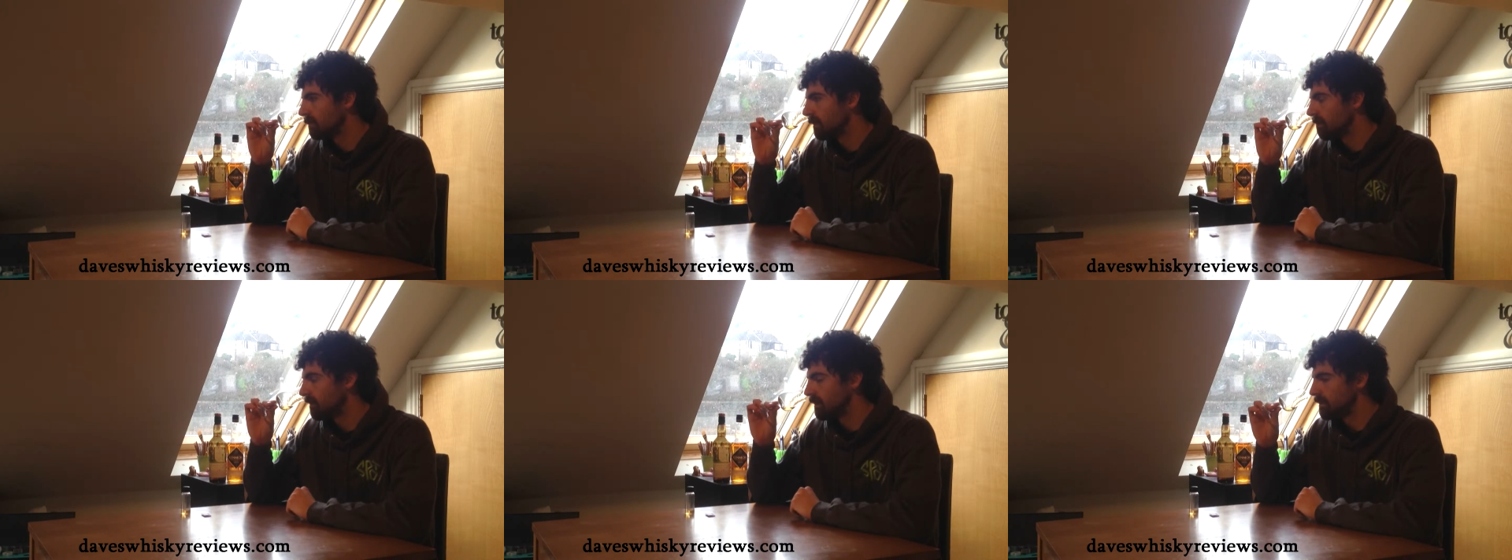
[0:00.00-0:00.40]

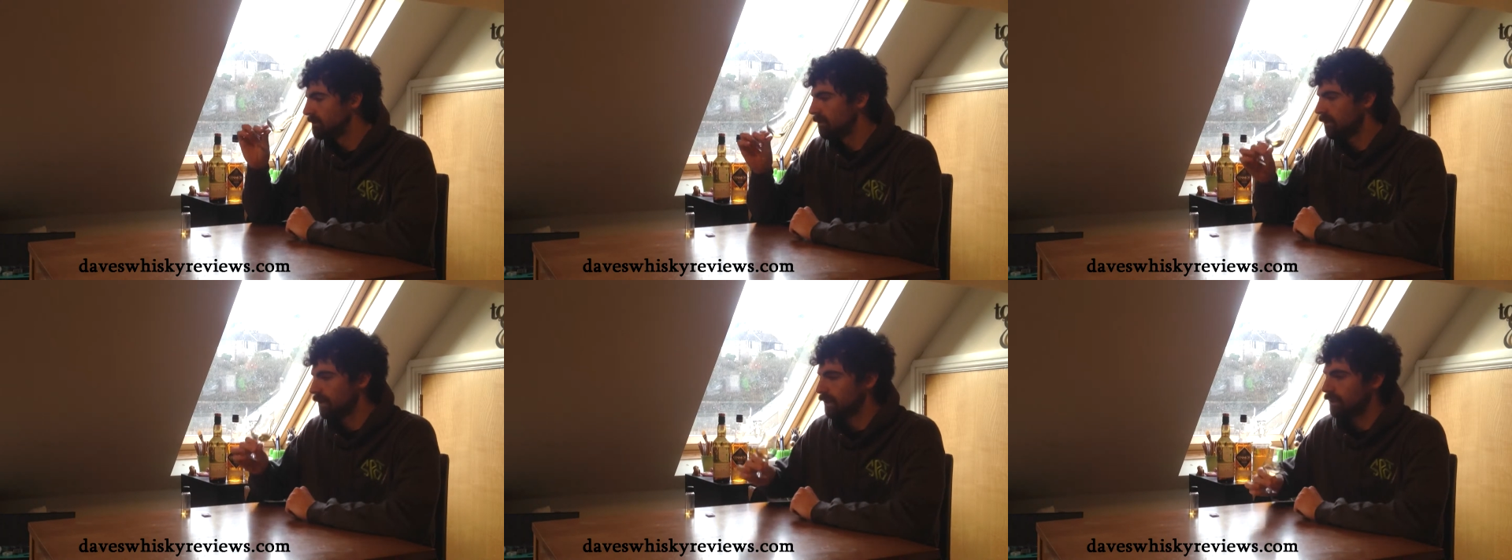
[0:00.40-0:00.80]
But there's
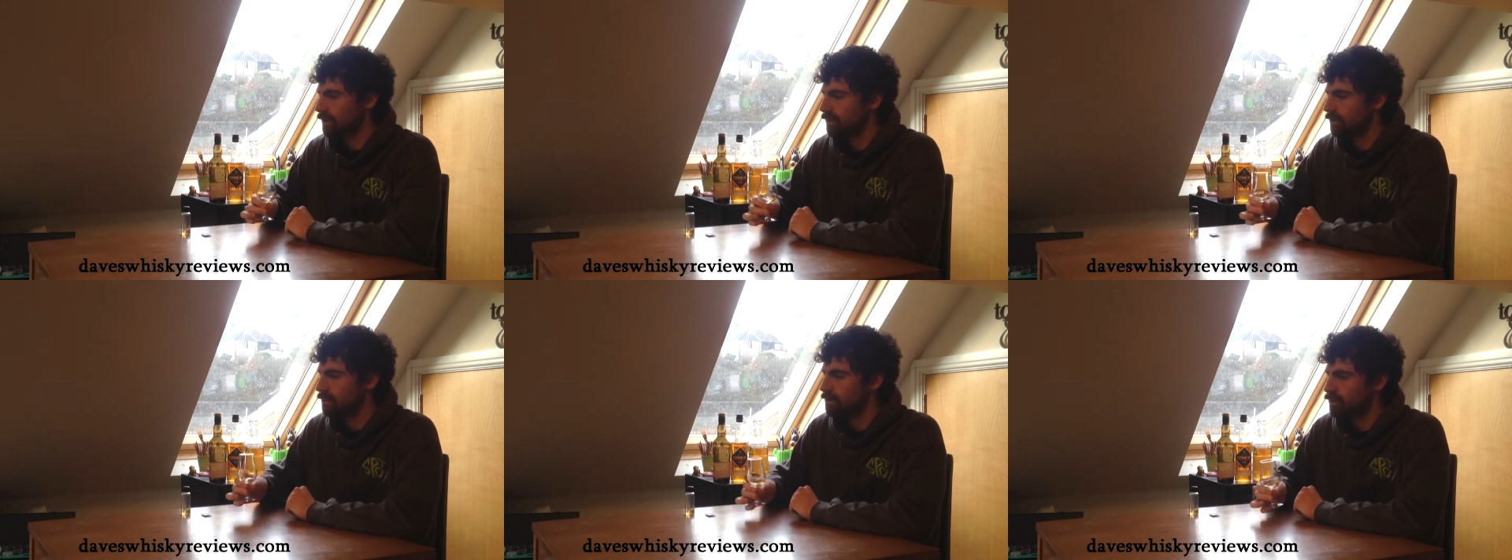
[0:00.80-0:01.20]
not a
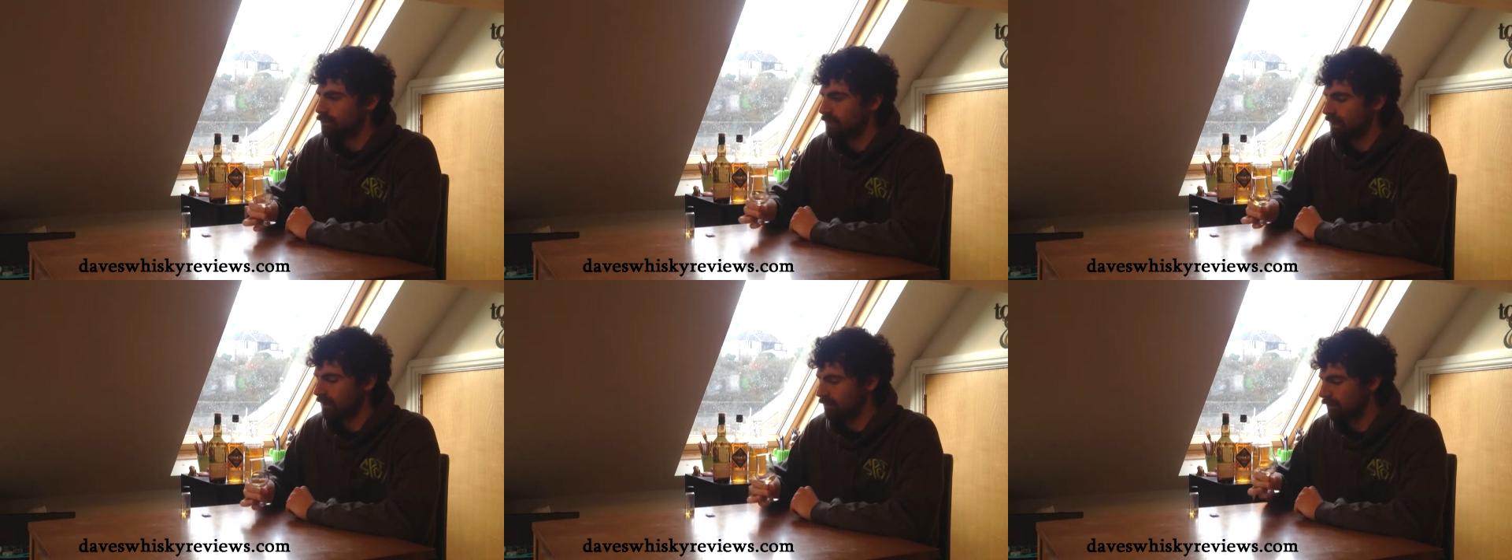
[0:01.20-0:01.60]
huge
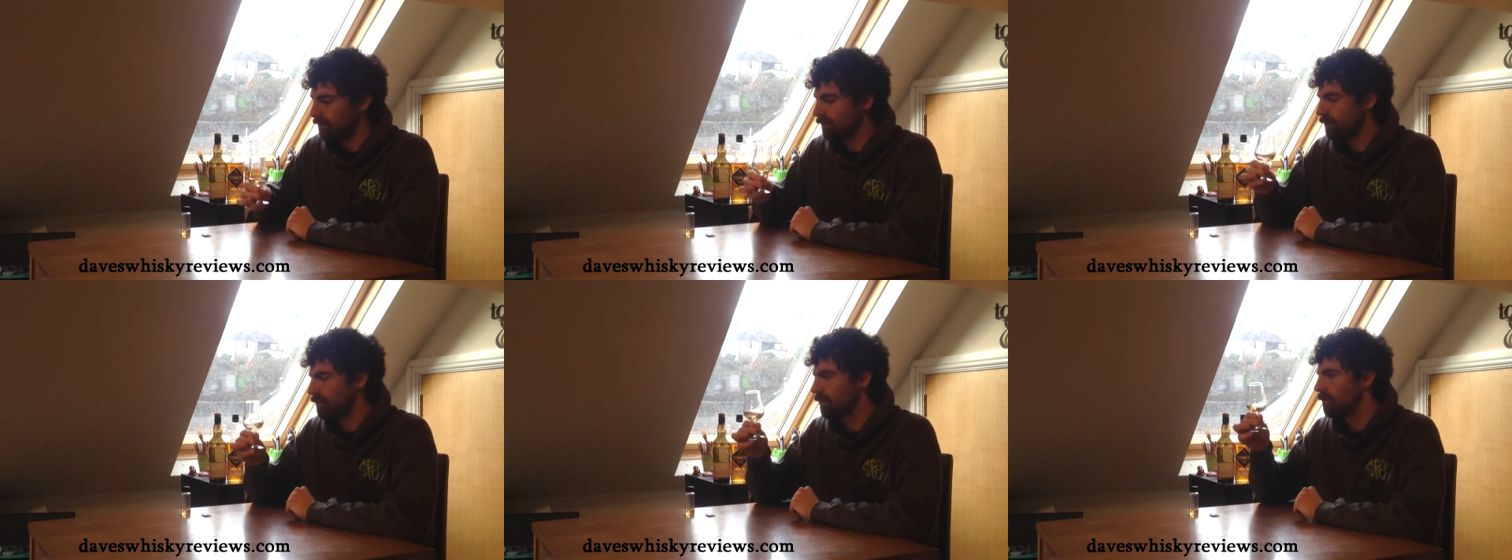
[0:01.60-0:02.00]
amount on
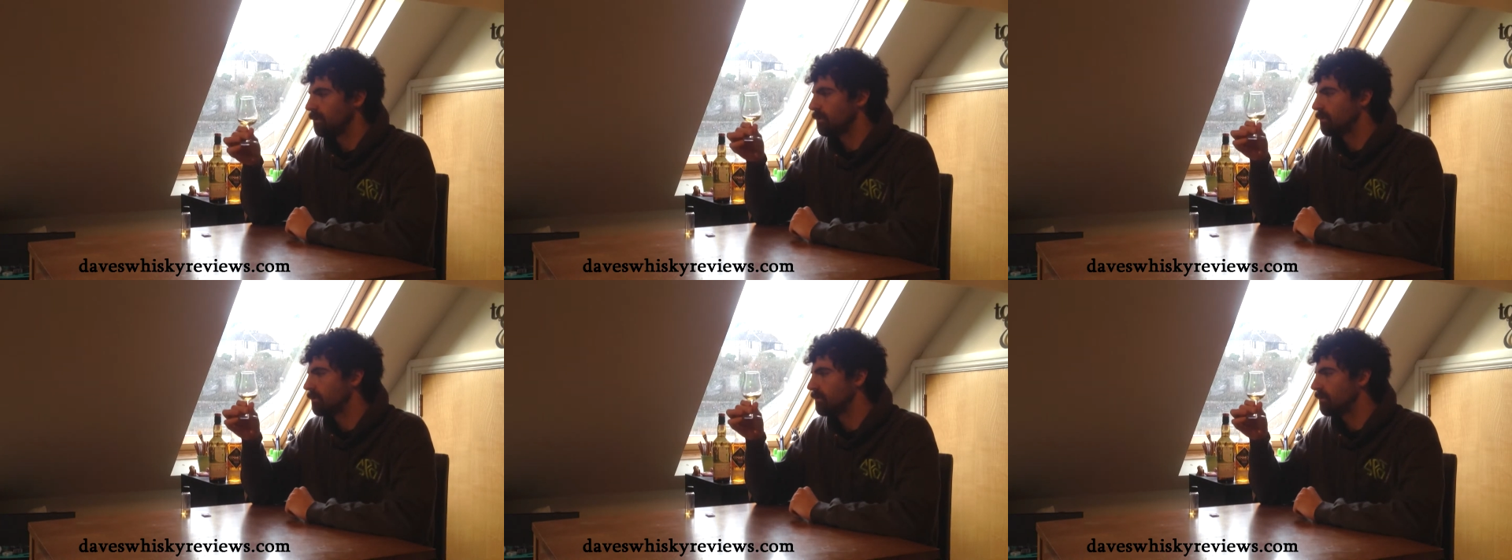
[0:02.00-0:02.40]
the
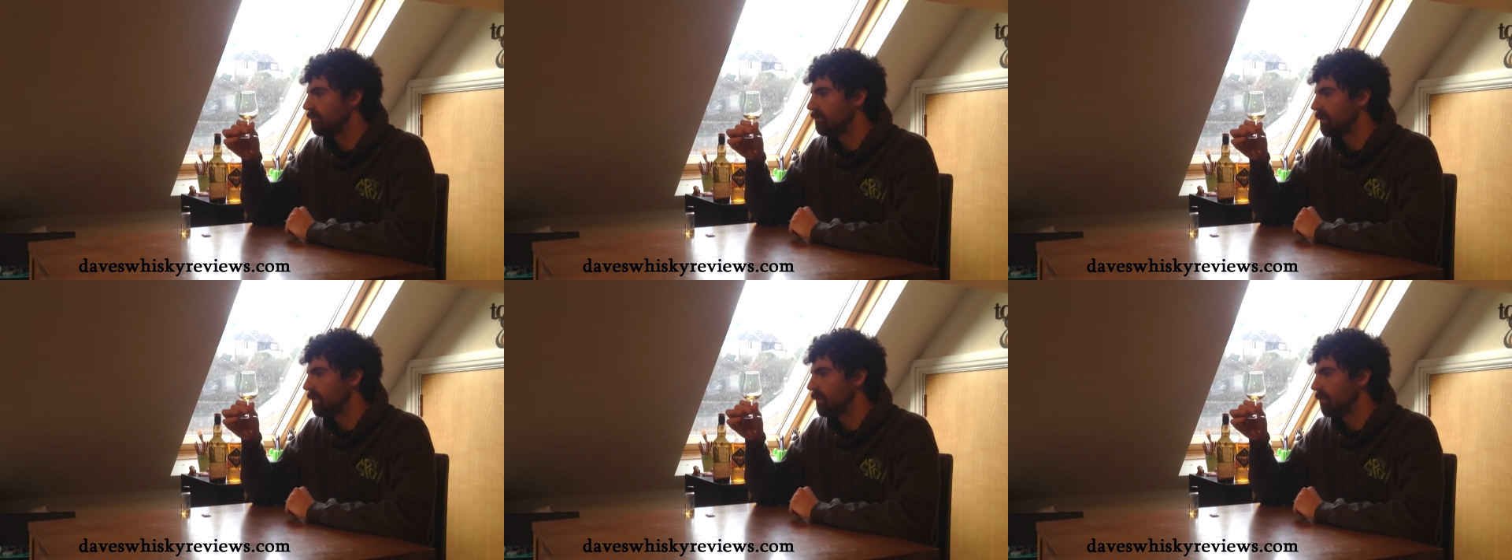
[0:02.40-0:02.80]
nose
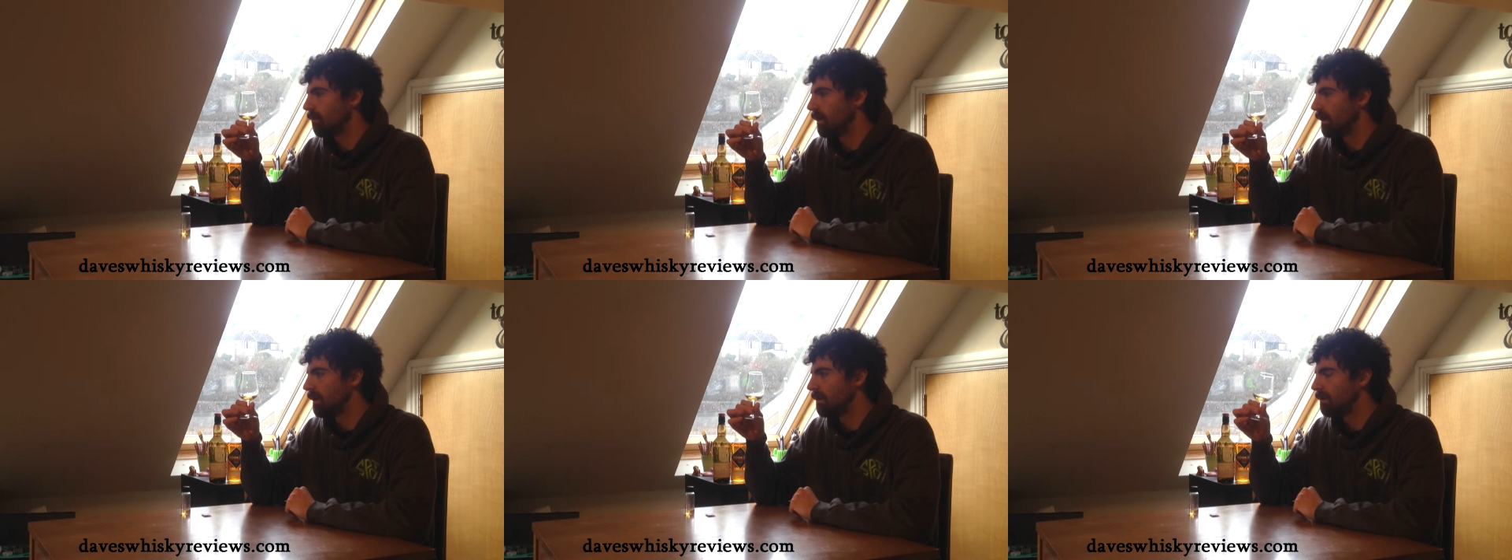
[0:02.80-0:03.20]
giving it
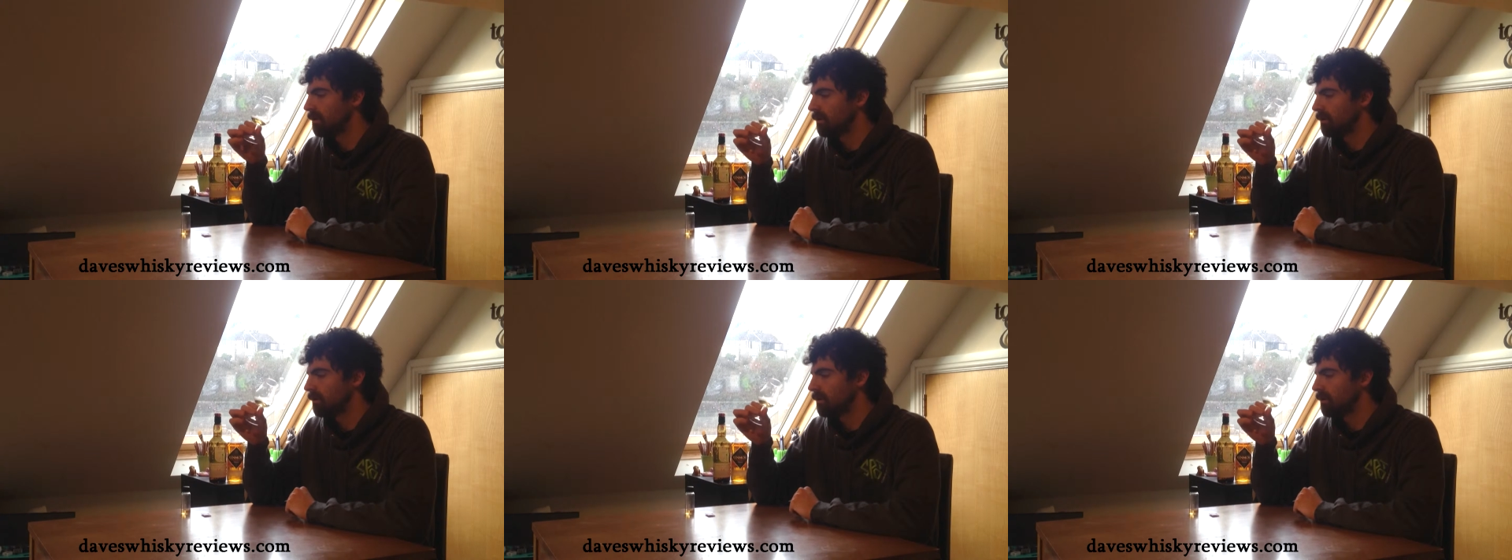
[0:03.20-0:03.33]
away.